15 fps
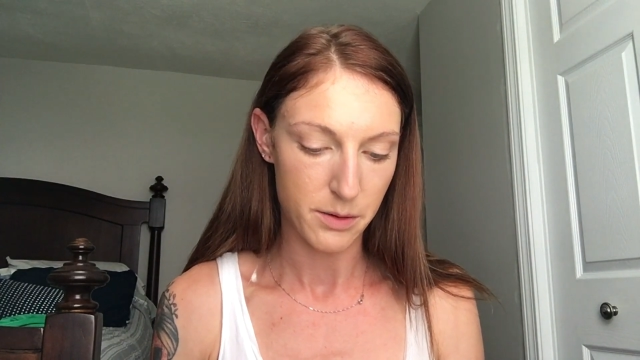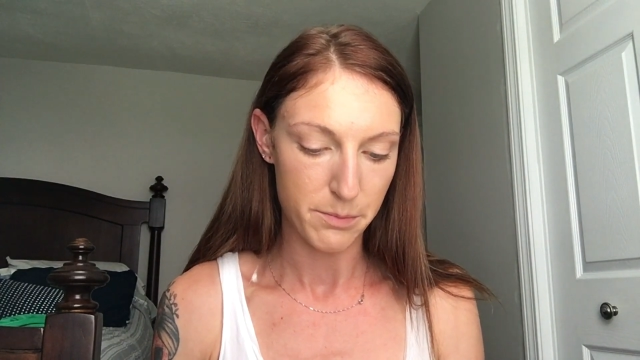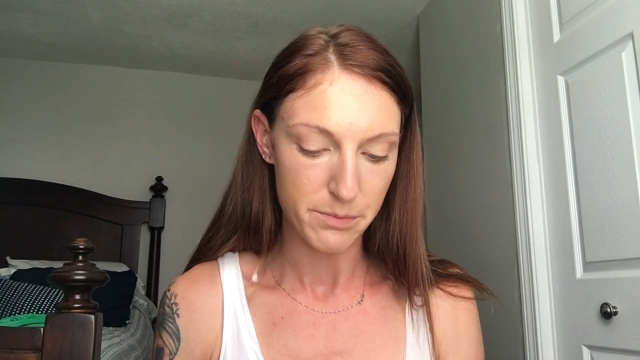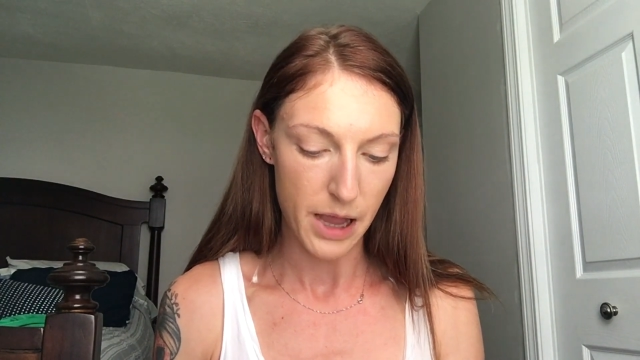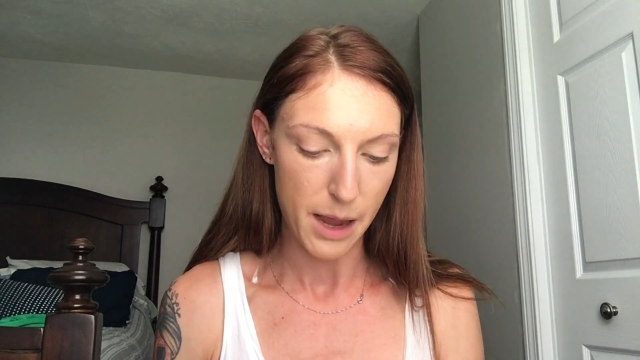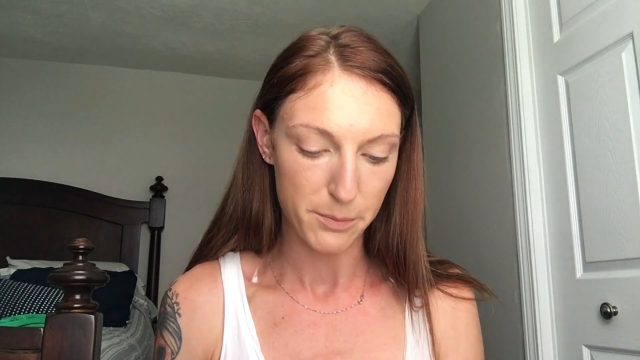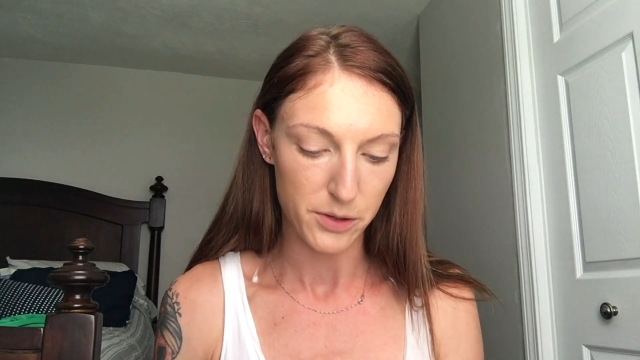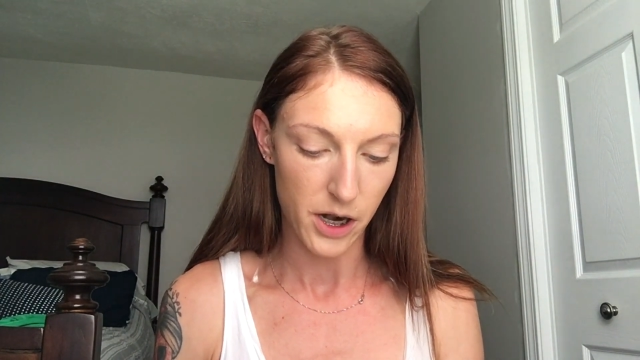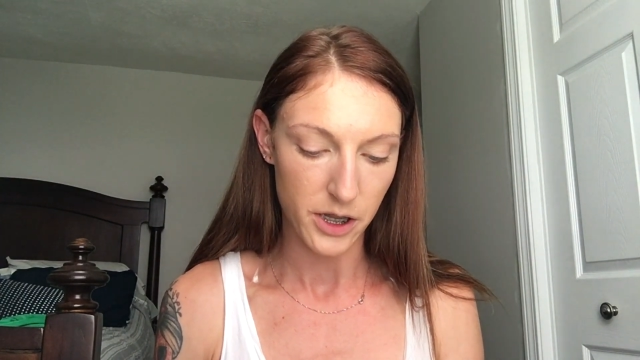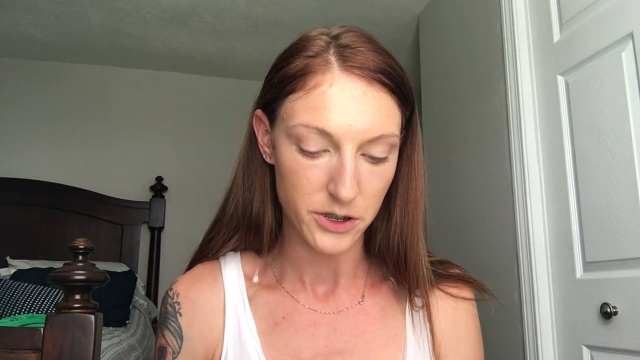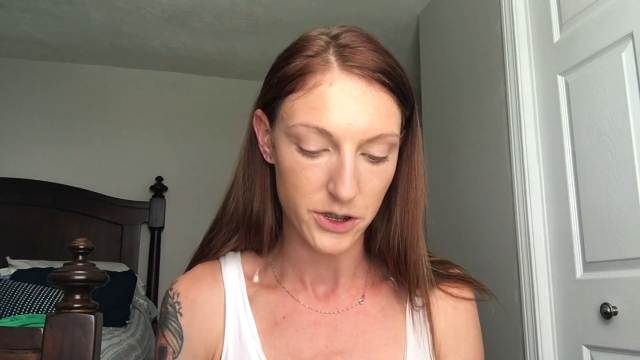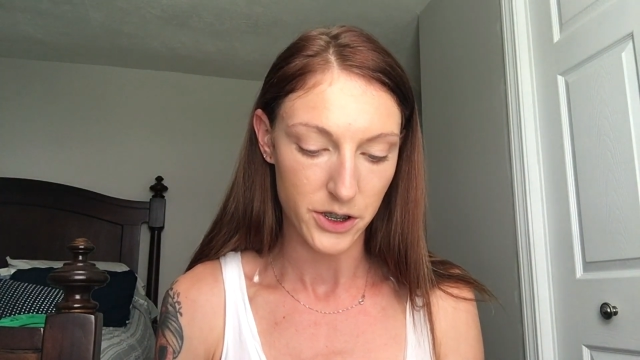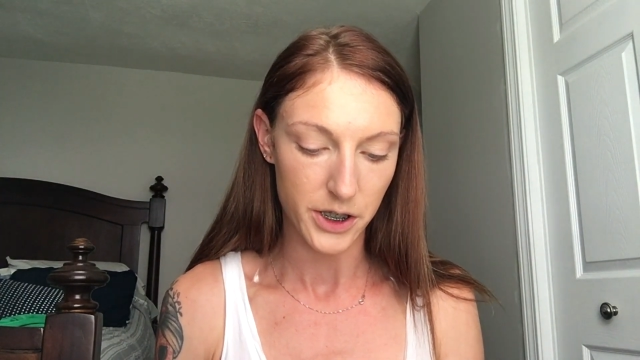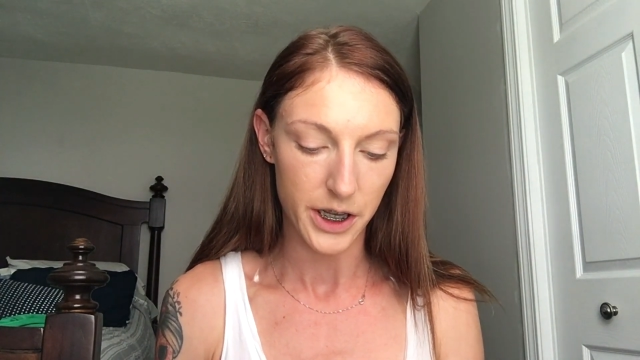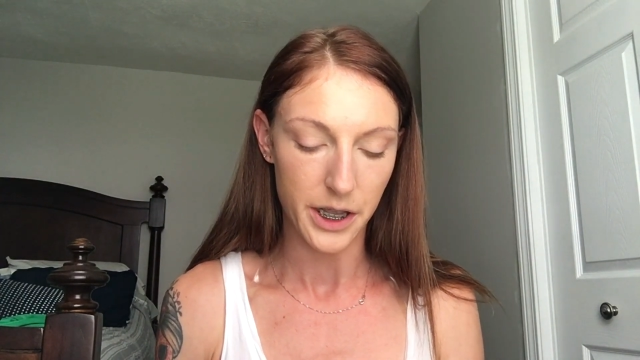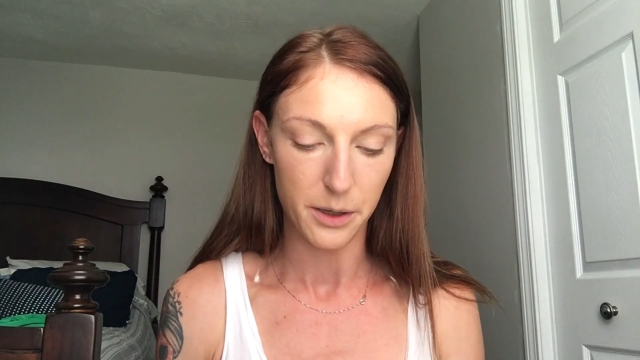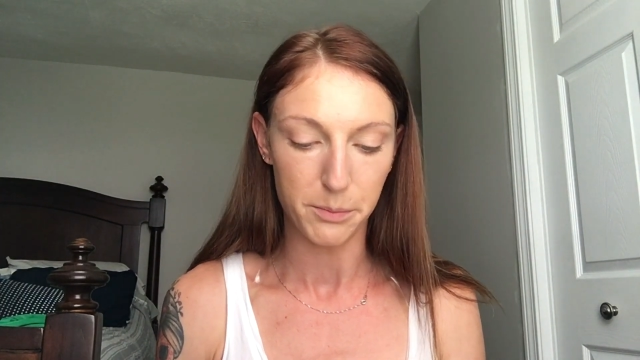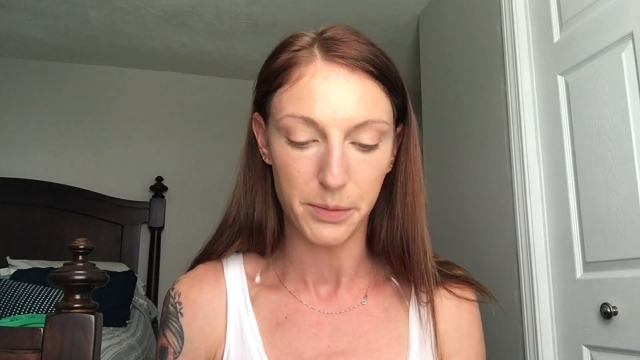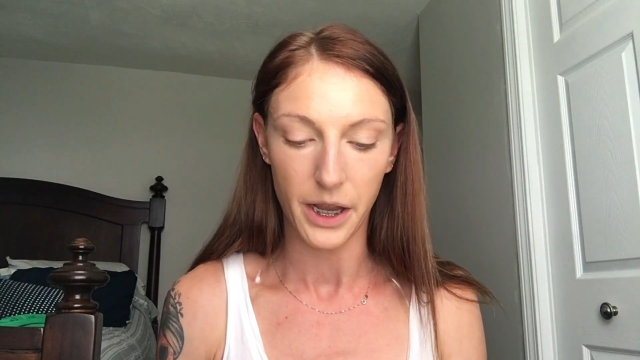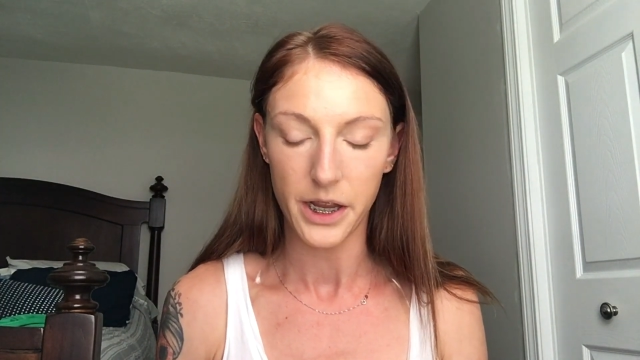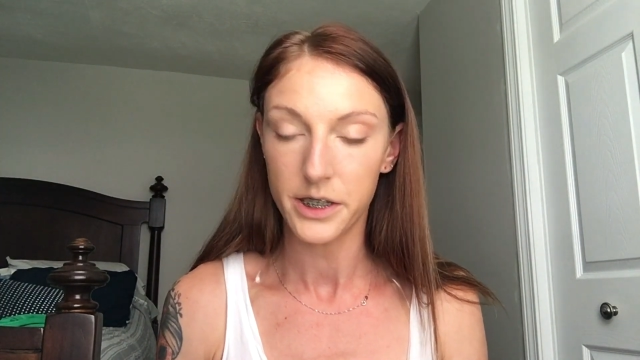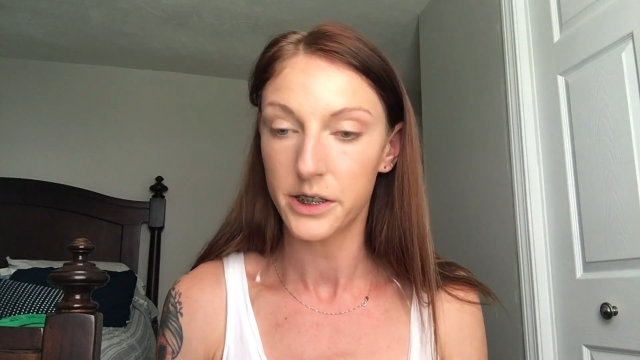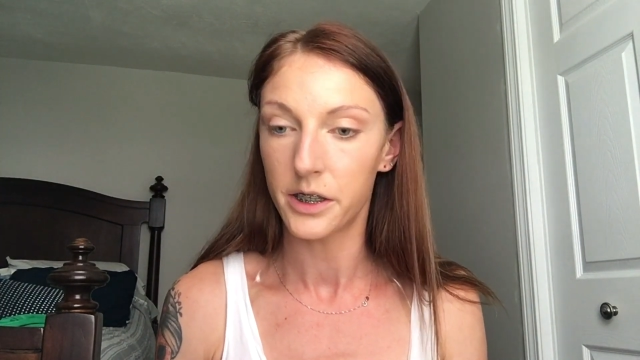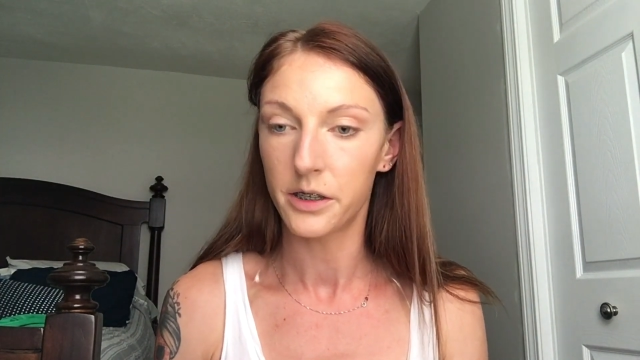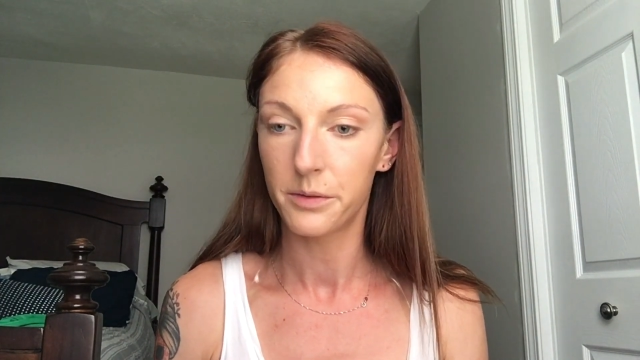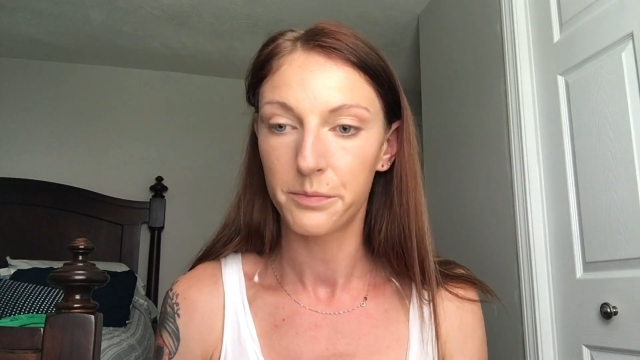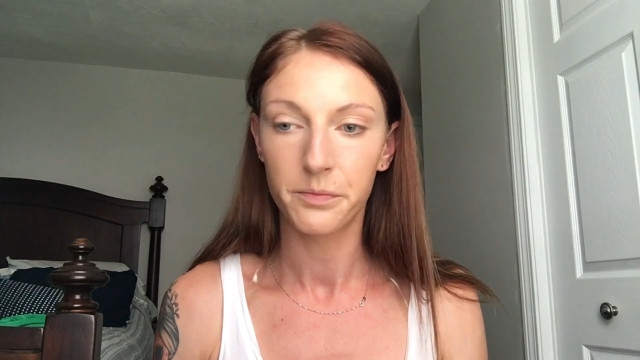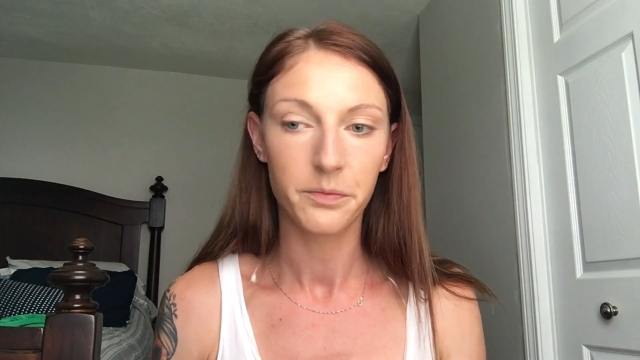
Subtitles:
matte bronzer in Baked